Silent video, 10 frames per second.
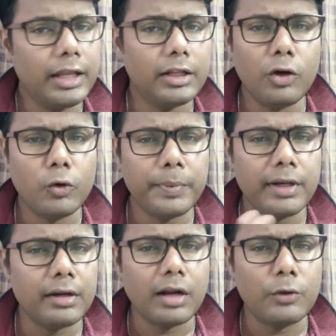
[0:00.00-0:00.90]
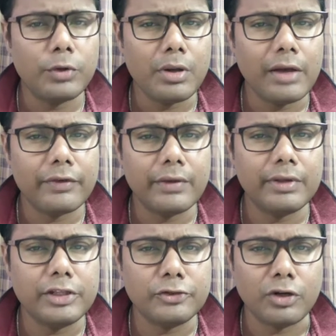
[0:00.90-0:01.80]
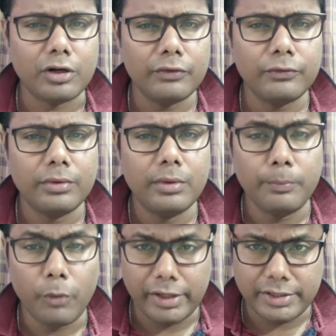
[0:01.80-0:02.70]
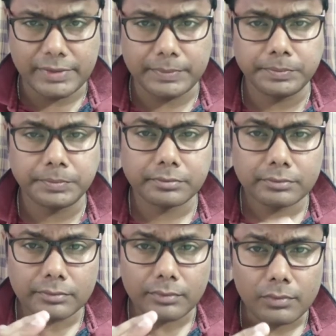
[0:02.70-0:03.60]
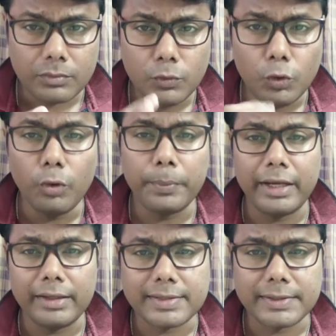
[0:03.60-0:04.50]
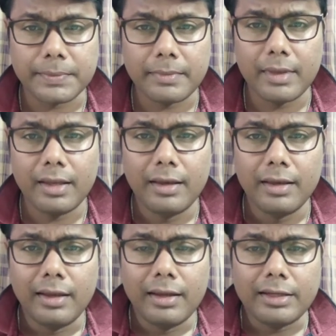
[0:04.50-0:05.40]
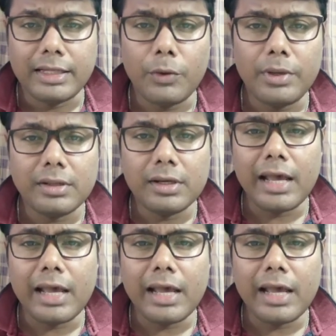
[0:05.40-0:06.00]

In the opinion round, you have given this sort of points, opinions. Now in